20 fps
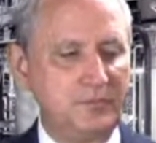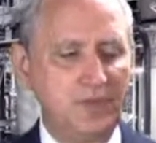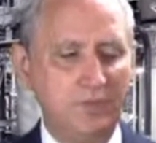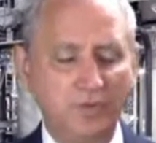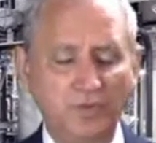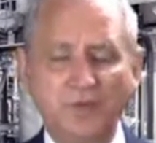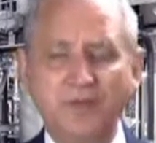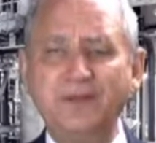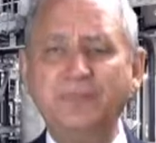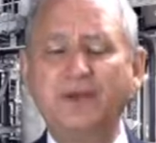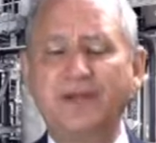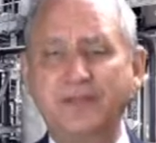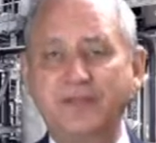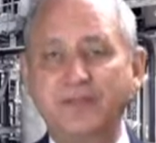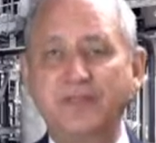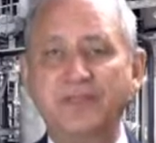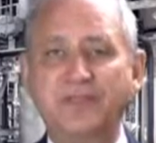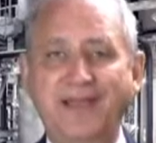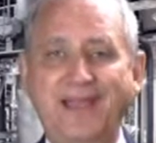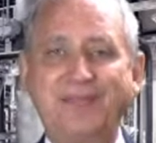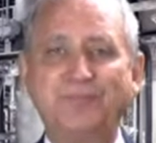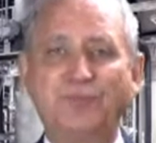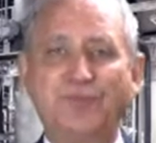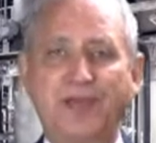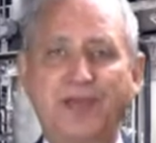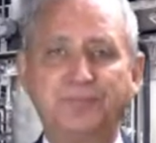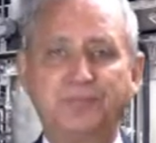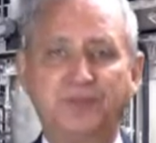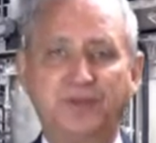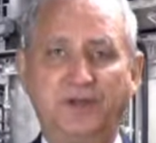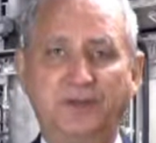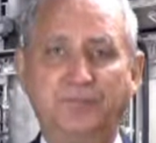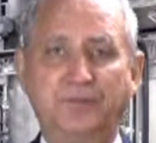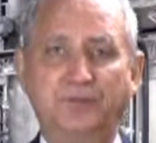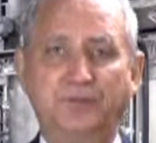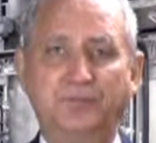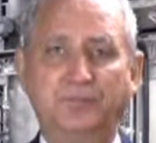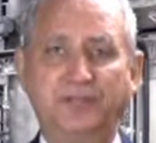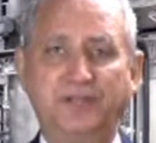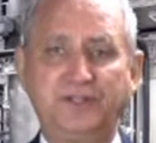But anyway, that wraps
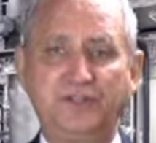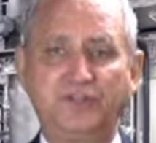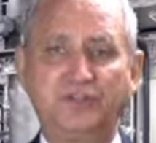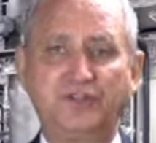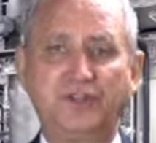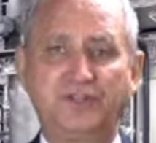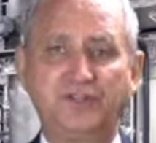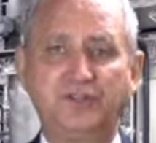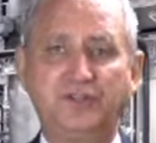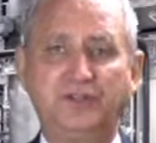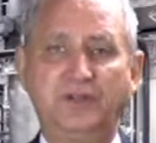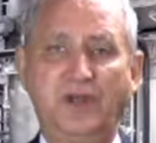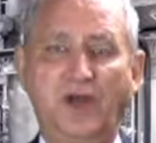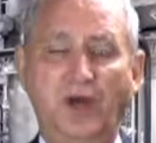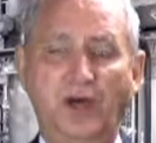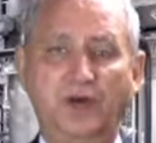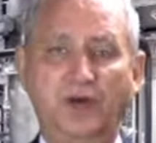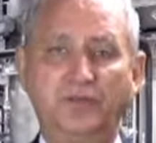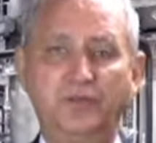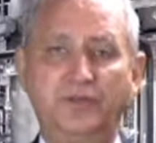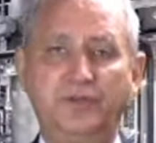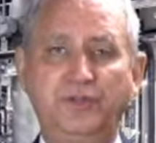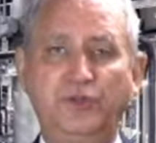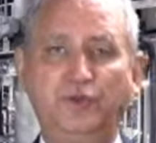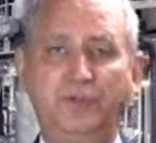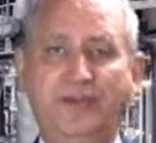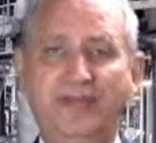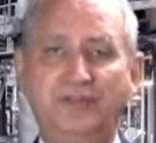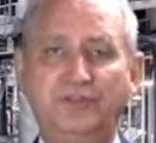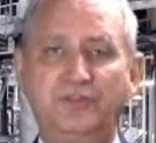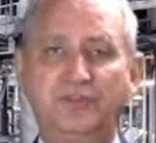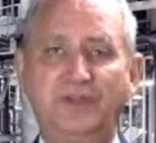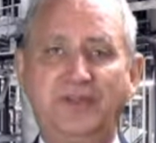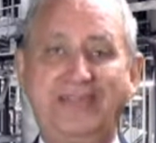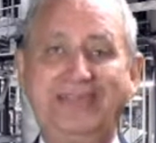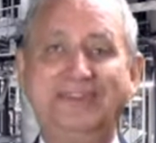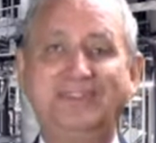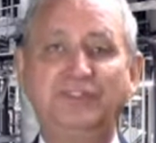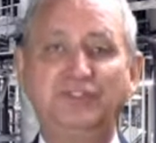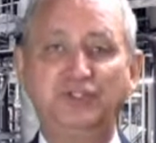up my discussion of humates
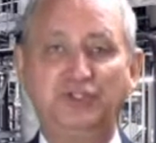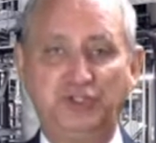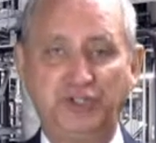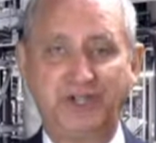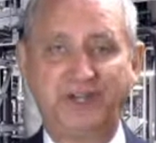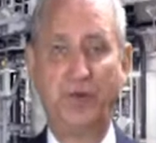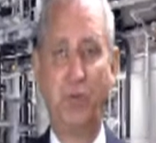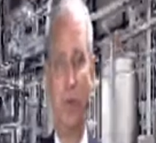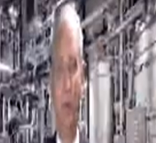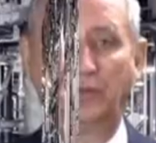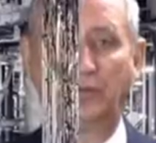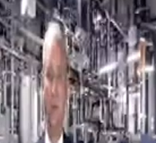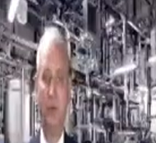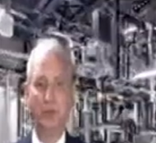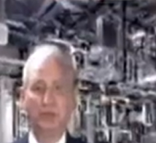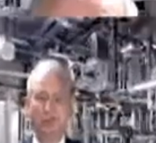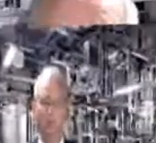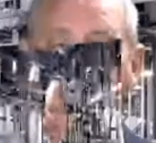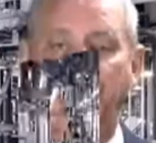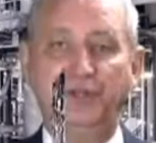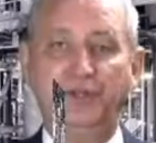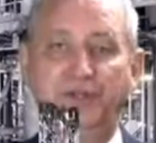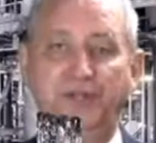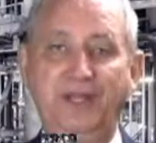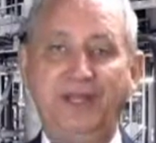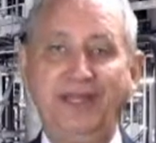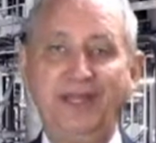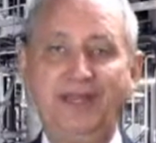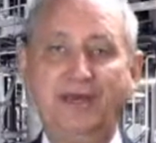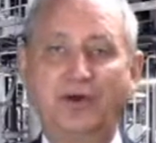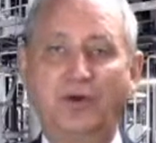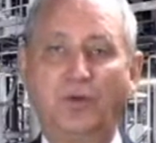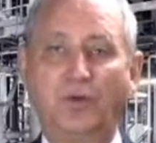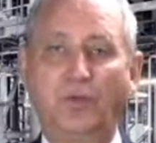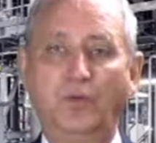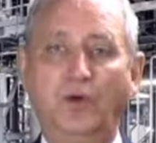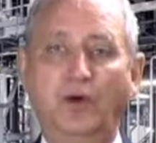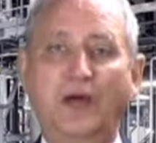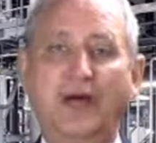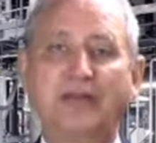in general.
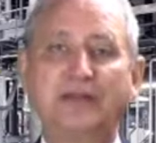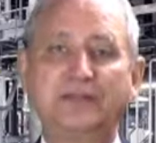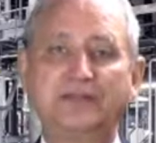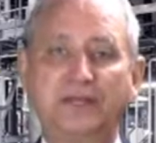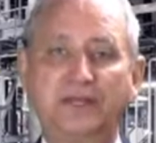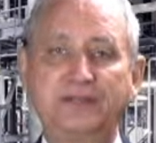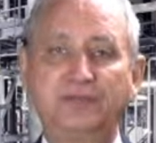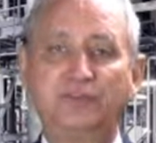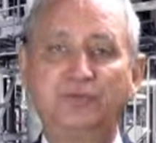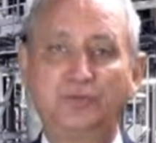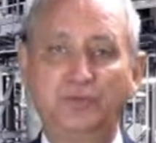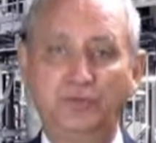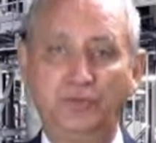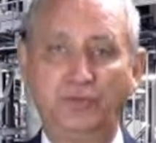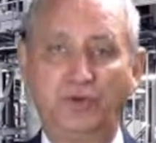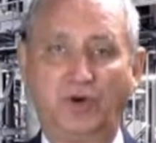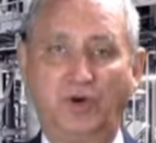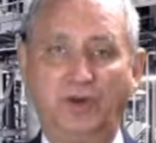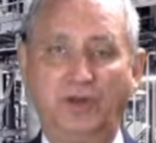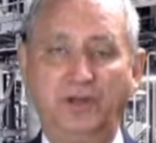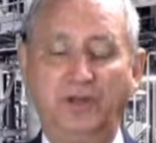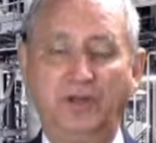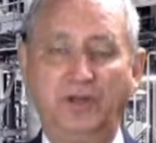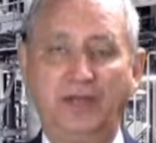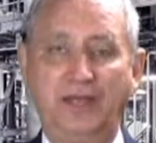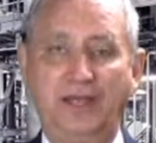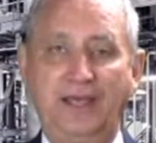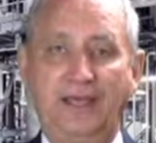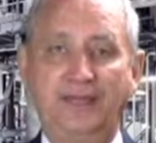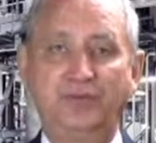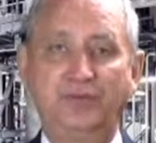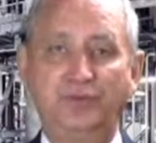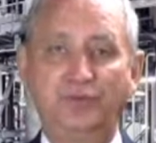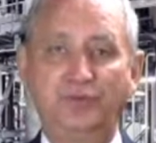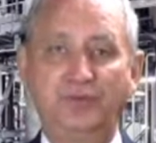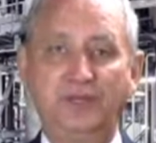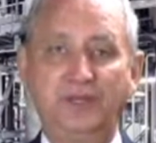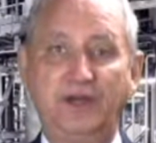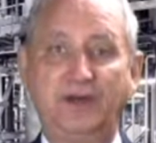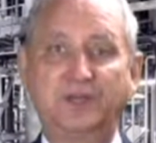Now, I'd like to move on and
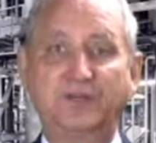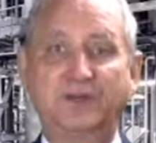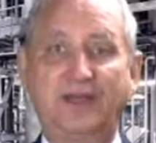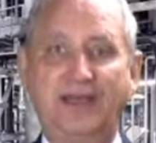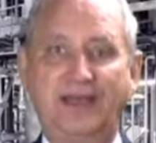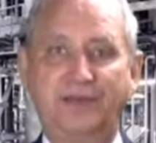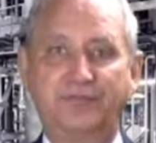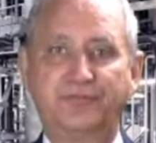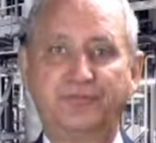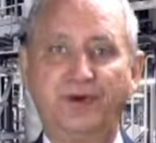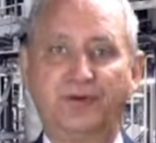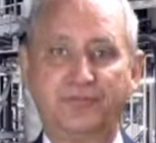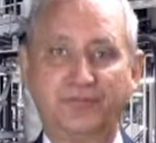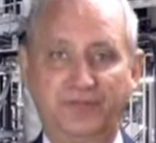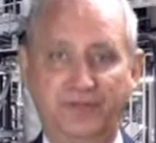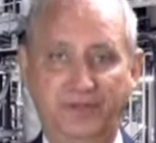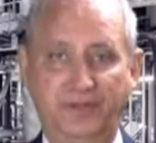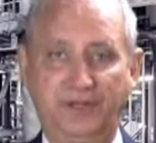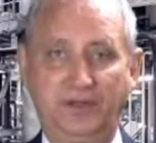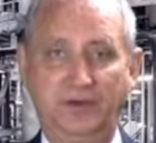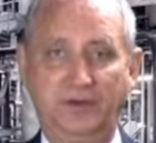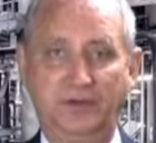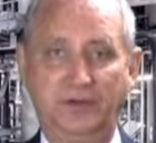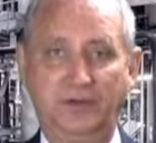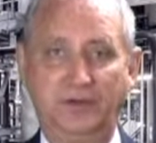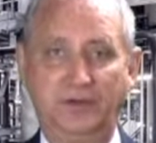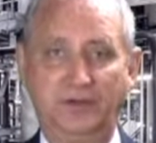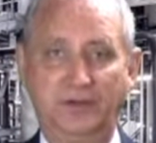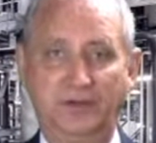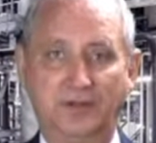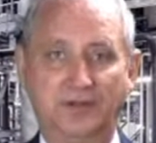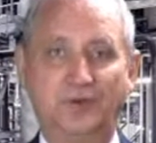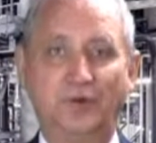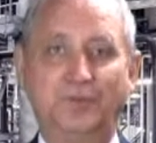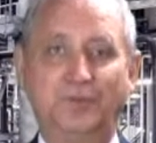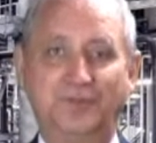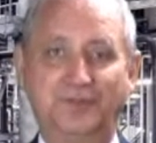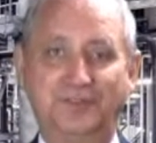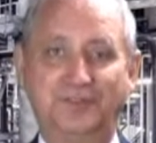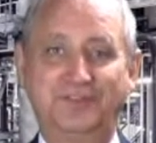do the other half of the video.
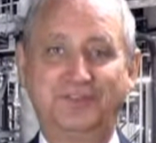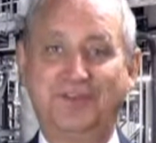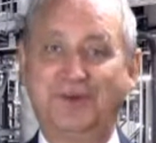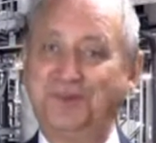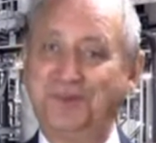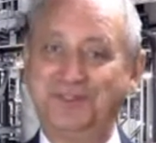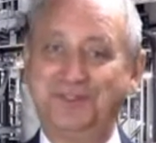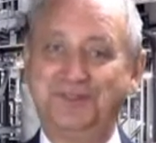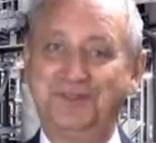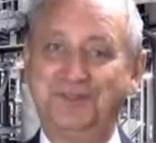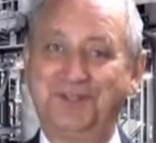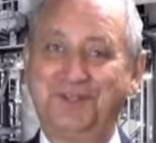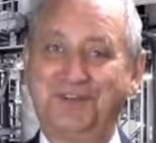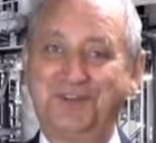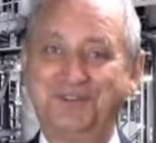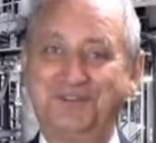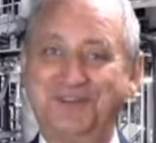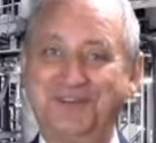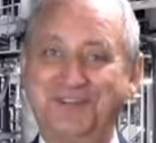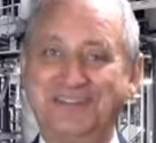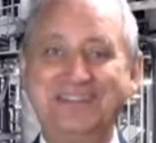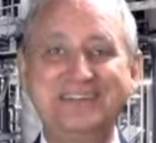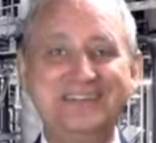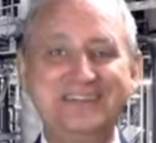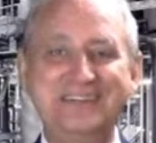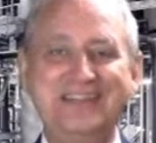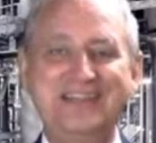Hope this isn't going too long for you.